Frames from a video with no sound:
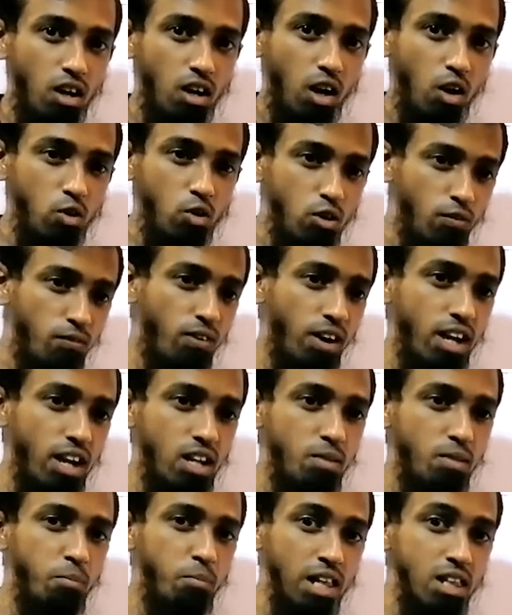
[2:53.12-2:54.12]
how to
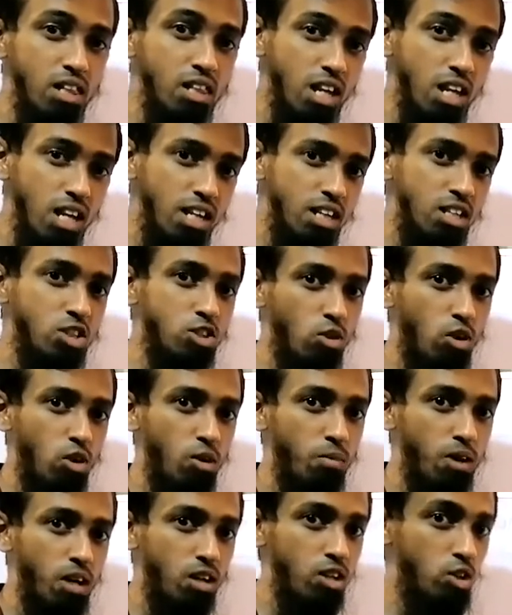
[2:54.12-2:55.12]
find monthly
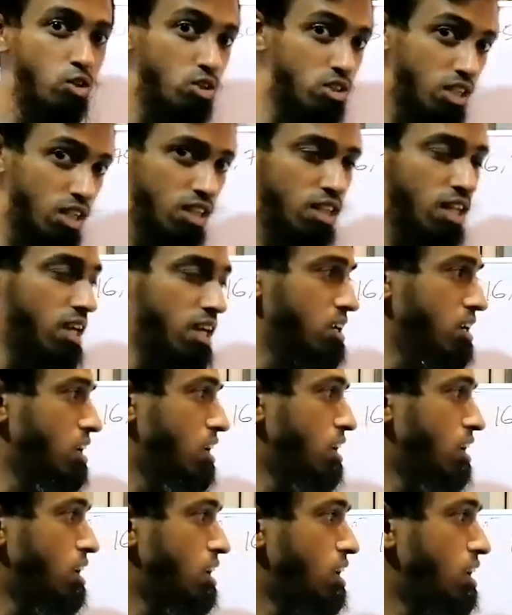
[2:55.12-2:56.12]
installment, using that
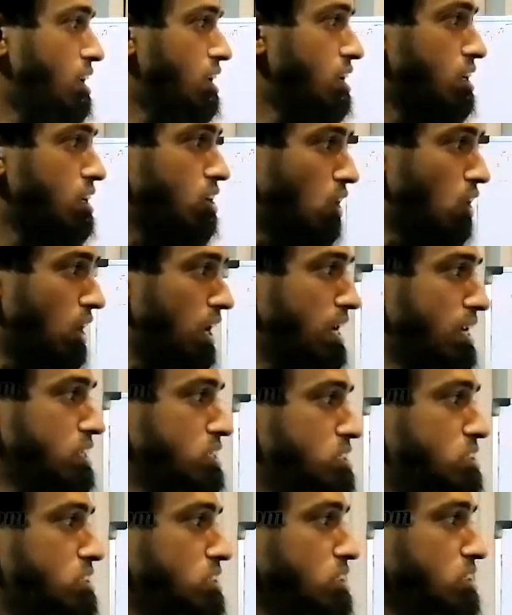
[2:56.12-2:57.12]

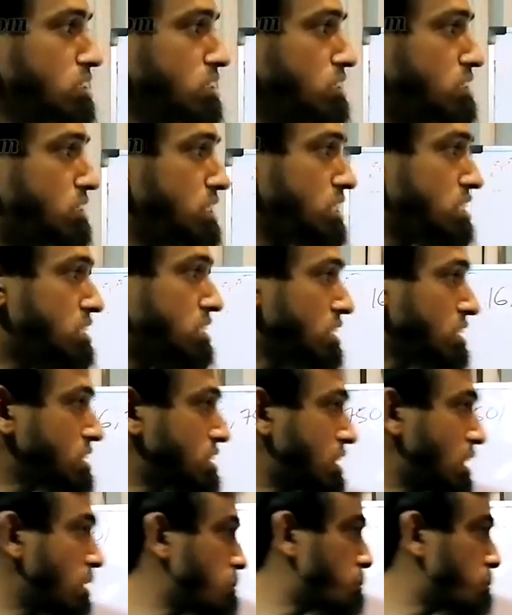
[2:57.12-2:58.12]
knowledge, this is the